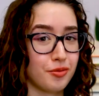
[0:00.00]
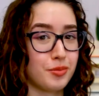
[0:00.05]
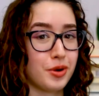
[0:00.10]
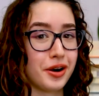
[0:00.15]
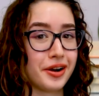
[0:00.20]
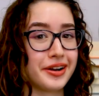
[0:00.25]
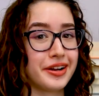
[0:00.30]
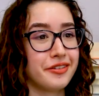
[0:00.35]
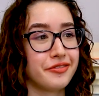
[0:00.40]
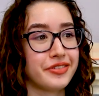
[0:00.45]

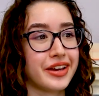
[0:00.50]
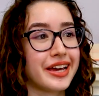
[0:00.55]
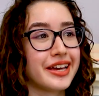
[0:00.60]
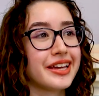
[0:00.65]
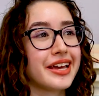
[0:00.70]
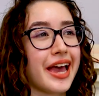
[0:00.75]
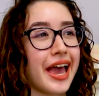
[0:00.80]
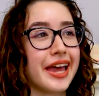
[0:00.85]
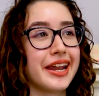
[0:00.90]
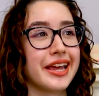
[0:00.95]
Martin
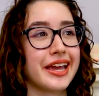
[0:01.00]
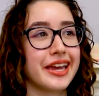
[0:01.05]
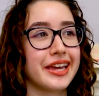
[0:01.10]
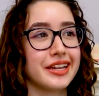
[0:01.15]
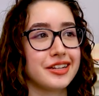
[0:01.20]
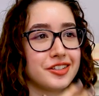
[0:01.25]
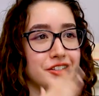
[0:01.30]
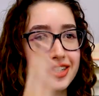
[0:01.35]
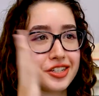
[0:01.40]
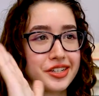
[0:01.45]
event and
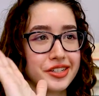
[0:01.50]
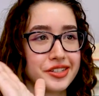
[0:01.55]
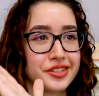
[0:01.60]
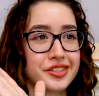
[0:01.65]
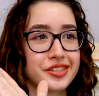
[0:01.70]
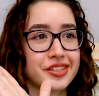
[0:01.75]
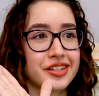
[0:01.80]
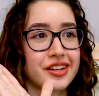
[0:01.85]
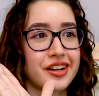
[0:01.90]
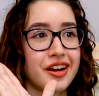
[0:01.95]
it
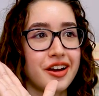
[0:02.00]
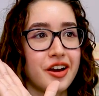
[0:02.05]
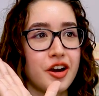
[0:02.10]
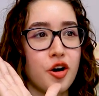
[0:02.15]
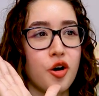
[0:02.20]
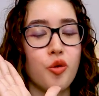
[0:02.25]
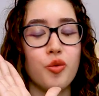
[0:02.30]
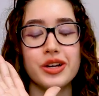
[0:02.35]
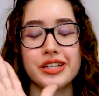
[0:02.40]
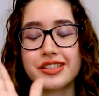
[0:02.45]
just
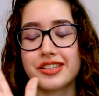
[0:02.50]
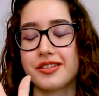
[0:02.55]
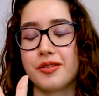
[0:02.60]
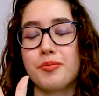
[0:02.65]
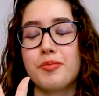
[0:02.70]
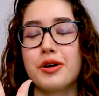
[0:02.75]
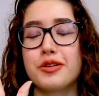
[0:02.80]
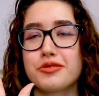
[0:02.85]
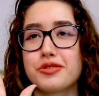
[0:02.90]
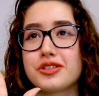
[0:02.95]
was the
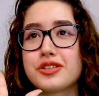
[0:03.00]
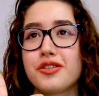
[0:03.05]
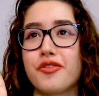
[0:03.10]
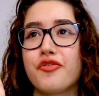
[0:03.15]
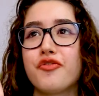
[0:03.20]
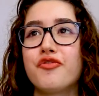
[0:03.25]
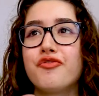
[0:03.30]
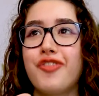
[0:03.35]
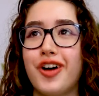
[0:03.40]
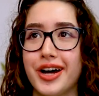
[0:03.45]
most
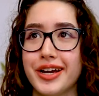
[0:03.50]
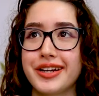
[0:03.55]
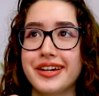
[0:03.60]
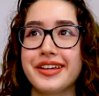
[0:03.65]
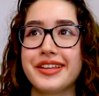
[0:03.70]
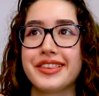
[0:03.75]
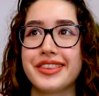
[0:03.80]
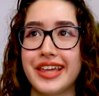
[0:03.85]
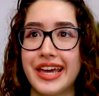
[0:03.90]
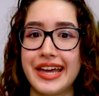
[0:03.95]

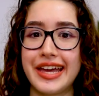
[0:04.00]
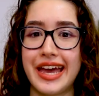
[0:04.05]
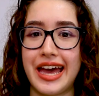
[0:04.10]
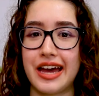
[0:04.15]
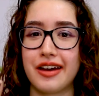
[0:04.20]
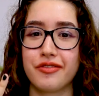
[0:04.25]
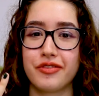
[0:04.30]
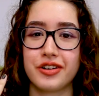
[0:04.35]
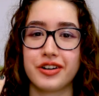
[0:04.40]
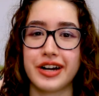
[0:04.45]
fun thing
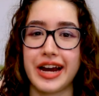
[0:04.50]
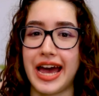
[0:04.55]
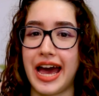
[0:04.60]
ever.